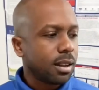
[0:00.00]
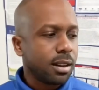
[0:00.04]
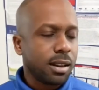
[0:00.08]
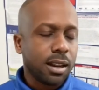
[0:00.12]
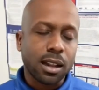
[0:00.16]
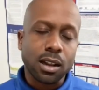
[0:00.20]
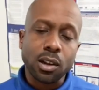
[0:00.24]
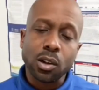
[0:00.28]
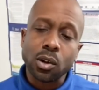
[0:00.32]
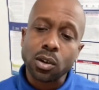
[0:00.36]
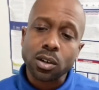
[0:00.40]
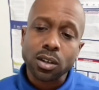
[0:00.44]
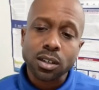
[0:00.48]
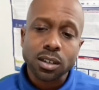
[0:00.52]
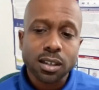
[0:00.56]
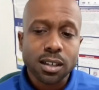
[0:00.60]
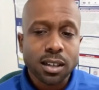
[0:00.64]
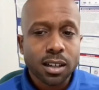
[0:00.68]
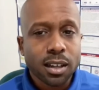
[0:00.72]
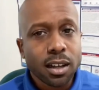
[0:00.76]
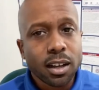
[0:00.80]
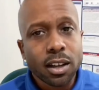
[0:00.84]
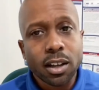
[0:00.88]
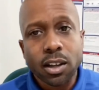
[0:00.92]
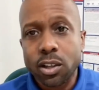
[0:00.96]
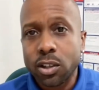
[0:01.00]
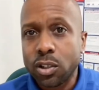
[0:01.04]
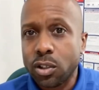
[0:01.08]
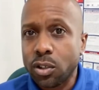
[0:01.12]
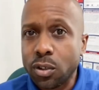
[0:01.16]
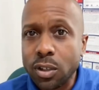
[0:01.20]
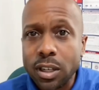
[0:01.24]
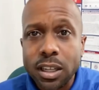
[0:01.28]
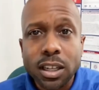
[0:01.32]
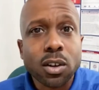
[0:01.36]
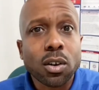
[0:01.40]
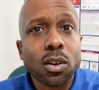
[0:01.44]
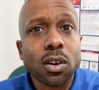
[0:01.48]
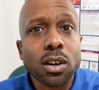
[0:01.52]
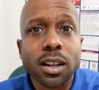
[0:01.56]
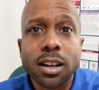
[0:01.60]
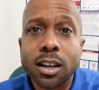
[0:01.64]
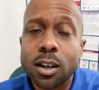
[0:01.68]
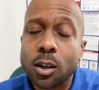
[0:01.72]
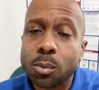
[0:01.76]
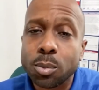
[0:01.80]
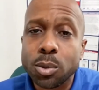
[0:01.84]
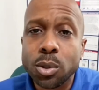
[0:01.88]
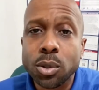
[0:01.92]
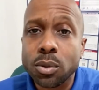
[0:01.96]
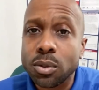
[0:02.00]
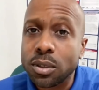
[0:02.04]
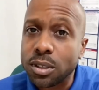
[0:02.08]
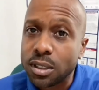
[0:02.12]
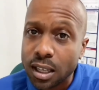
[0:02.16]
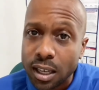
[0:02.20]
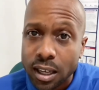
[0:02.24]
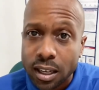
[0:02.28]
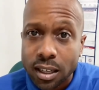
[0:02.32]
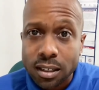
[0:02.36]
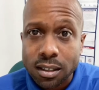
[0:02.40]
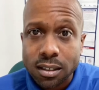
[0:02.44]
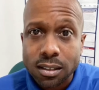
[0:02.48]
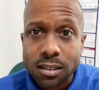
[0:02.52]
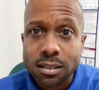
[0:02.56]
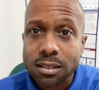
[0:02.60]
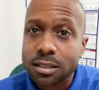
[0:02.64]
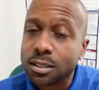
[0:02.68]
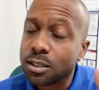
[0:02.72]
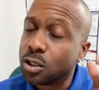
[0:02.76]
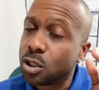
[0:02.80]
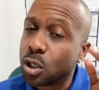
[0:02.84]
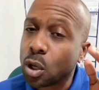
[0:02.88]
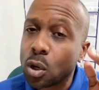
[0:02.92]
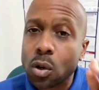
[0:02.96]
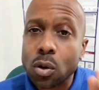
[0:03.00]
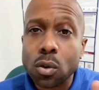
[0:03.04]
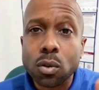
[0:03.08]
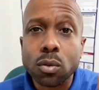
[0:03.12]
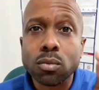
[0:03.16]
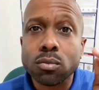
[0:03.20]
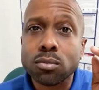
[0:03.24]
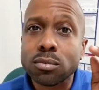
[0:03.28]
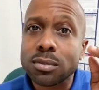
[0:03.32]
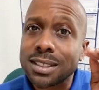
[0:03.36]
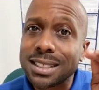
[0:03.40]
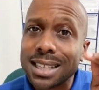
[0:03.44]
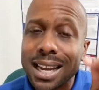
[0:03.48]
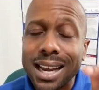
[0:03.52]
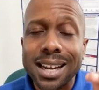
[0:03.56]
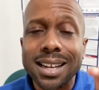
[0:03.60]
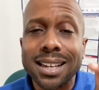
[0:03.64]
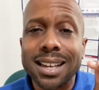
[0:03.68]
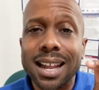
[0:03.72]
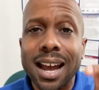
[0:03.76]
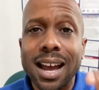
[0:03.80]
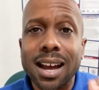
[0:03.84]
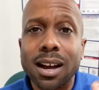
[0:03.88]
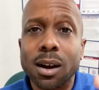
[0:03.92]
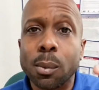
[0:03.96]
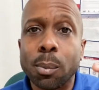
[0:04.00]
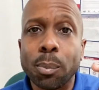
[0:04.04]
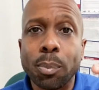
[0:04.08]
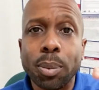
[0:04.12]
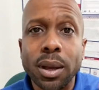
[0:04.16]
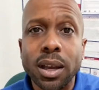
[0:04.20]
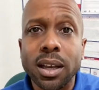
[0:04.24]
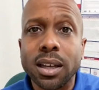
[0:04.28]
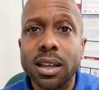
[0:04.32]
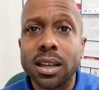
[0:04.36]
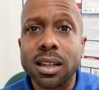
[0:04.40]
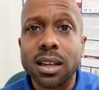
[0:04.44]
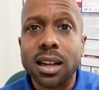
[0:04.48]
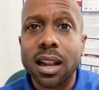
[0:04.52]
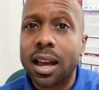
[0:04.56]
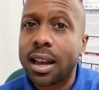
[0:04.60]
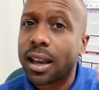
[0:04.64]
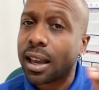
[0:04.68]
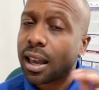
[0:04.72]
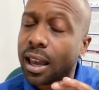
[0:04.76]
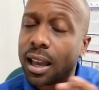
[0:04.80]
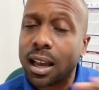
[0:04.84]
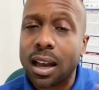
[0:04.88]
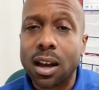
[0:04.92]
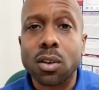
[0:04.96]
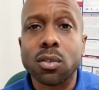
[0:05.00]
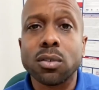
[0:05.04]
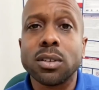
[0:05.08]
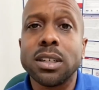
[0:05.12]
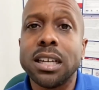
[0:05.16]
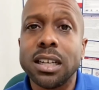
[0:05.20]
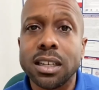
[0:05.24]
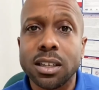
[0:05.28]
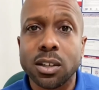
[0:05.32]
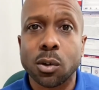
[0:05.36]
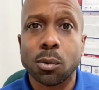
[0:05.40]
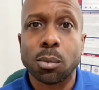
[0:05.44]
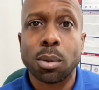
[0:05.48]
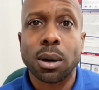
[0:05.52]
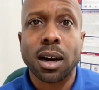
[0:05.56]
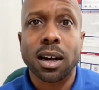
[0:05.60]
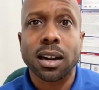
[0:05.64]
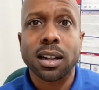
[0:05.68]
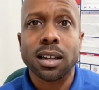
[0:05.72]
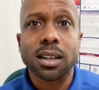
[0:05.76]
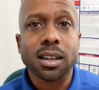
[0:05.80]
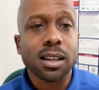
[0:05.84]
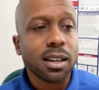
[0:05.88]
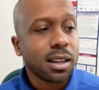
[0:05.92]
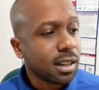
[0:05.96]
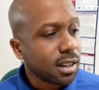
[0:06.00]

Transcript: Now, look, you need all the help you can get. Don't take that opinion like, hey, I don't need nobody.